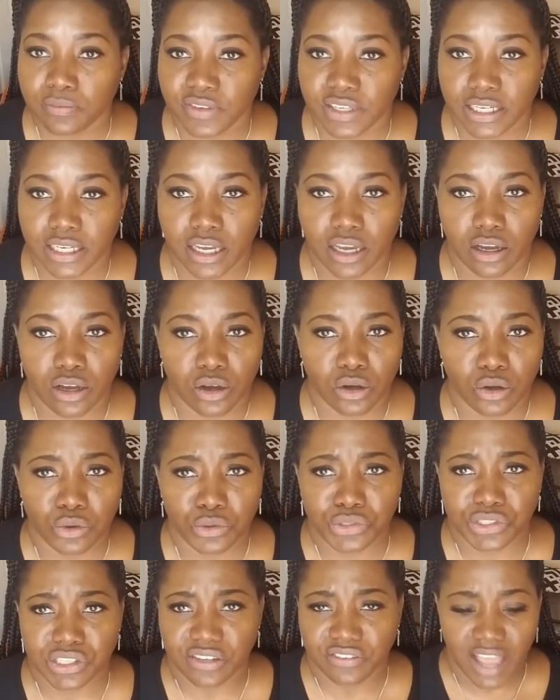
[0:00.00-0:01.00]

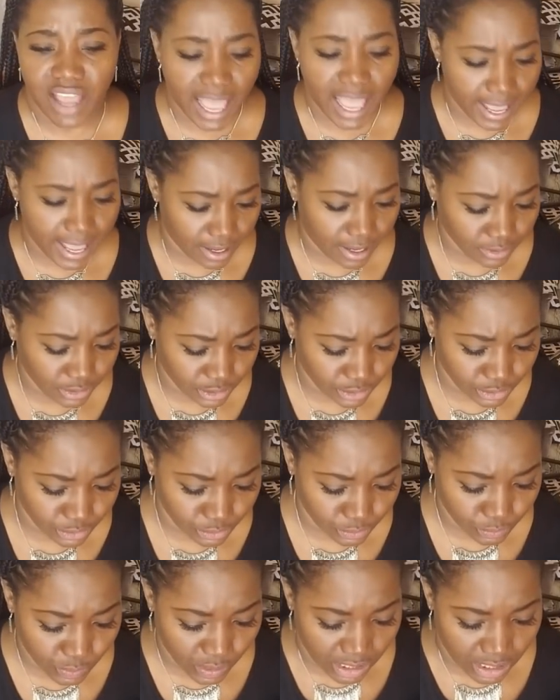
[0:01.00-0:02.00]
videos of how
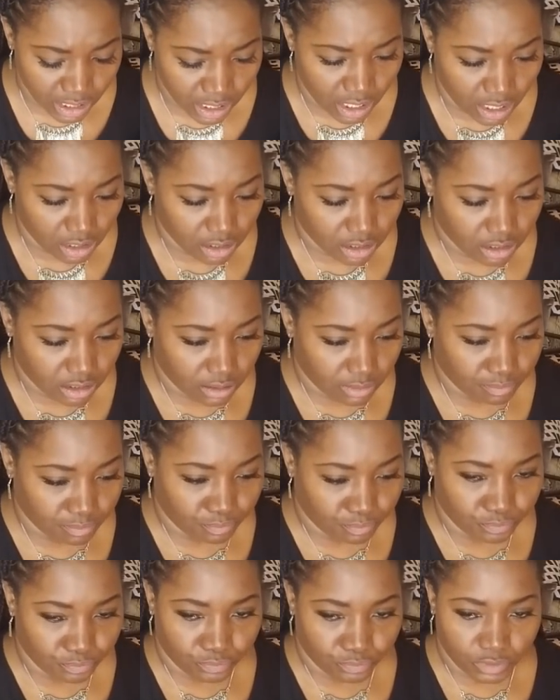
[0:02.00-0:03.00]
to
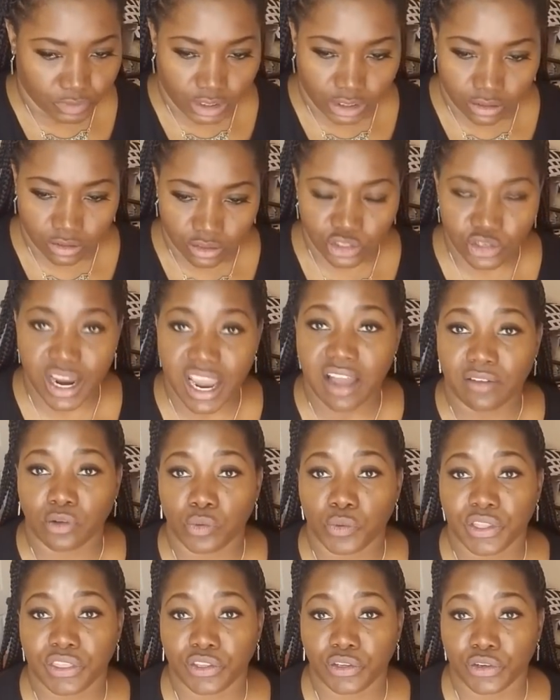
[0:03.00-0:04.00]
travel
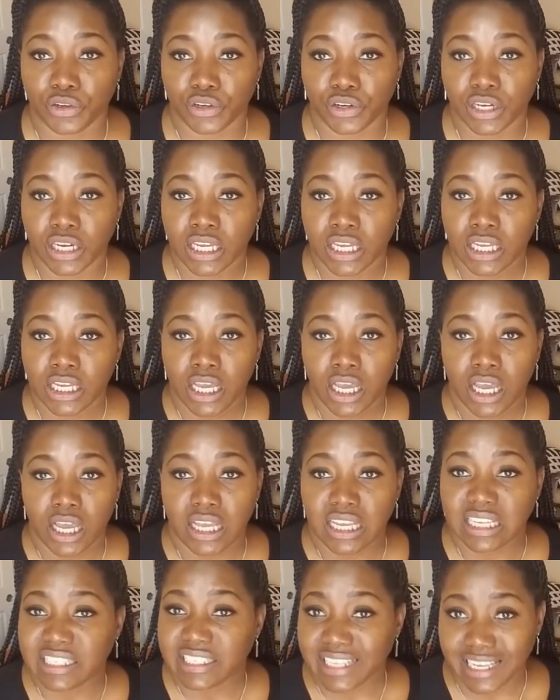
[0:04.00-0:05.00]
with your
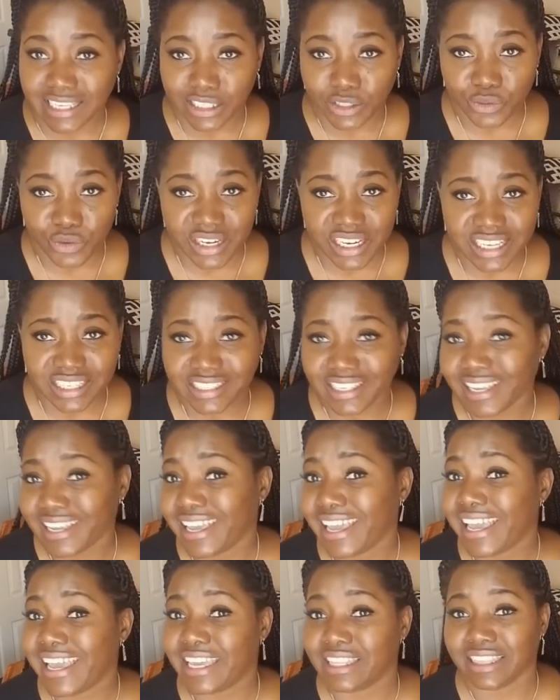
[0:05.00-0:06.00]
accessories.
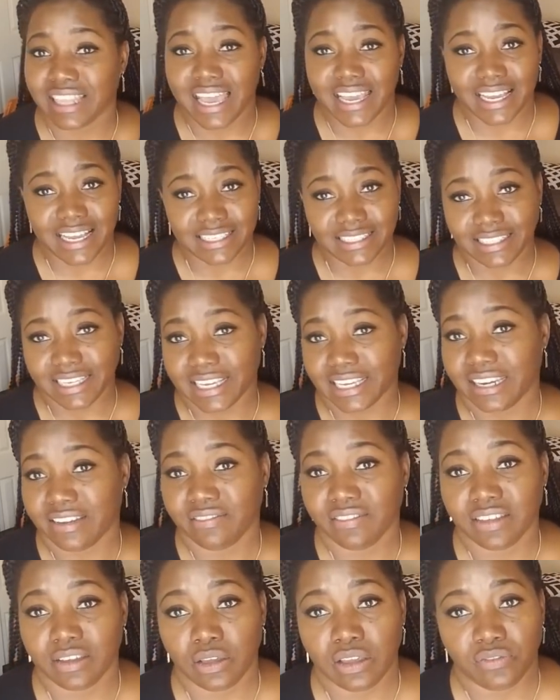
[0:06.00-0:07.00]
And like I said,
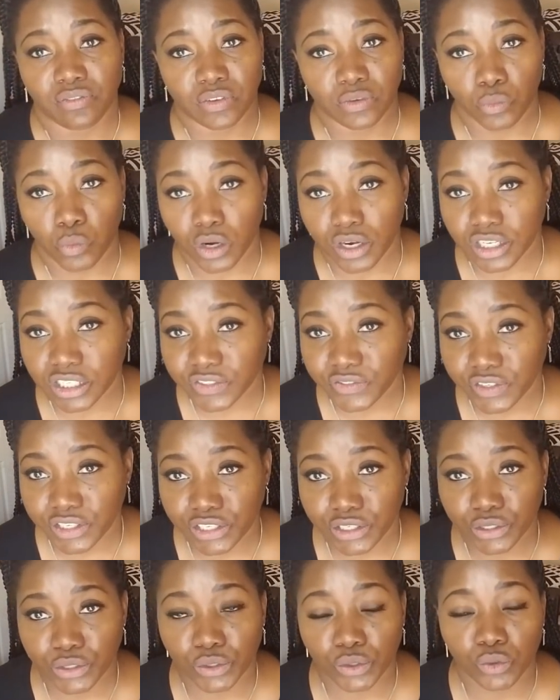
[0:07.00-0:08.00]
if it works for
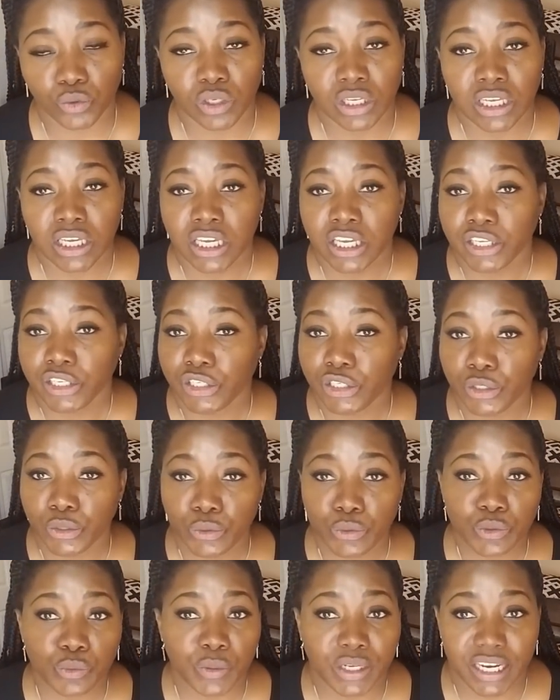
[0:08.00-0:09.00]
you,
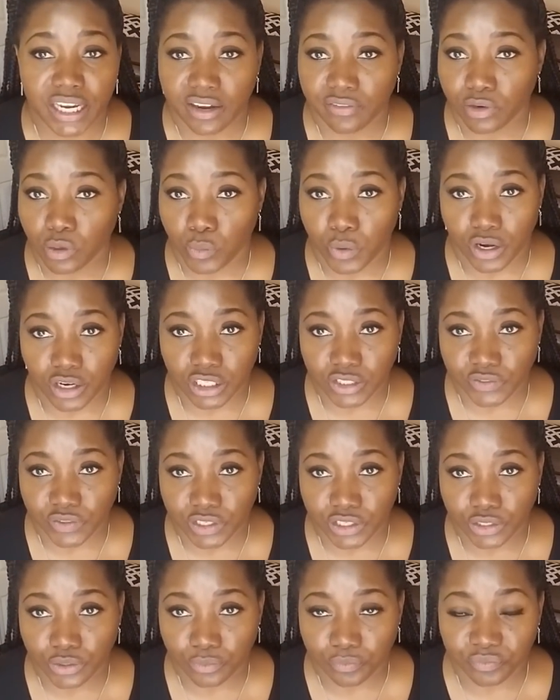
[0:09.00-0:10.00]
use whatever works for
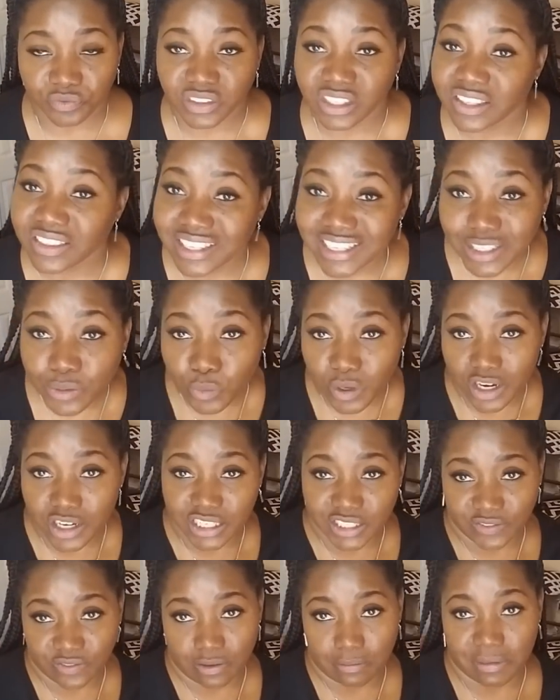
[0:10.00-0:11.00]
you. This
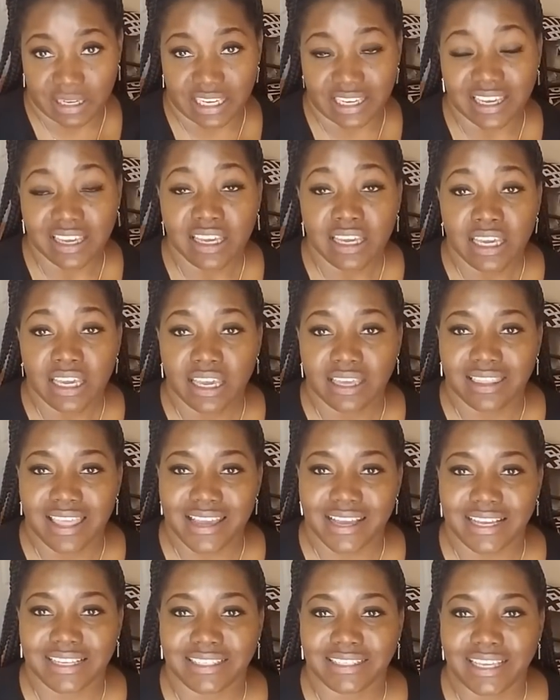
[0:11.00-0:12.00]
works for me. And
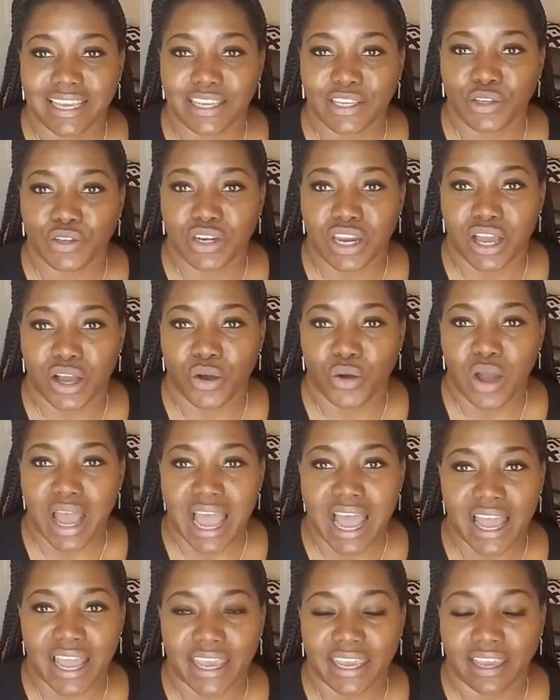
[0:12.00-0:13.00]
like I say, you know,
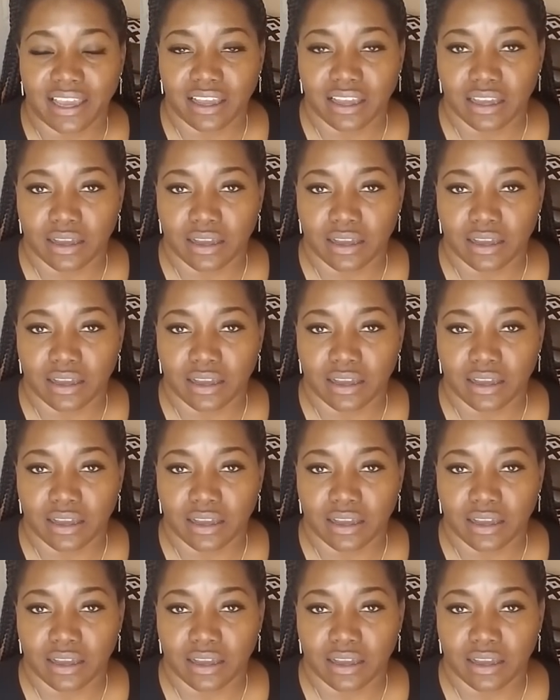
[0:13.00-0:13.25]
I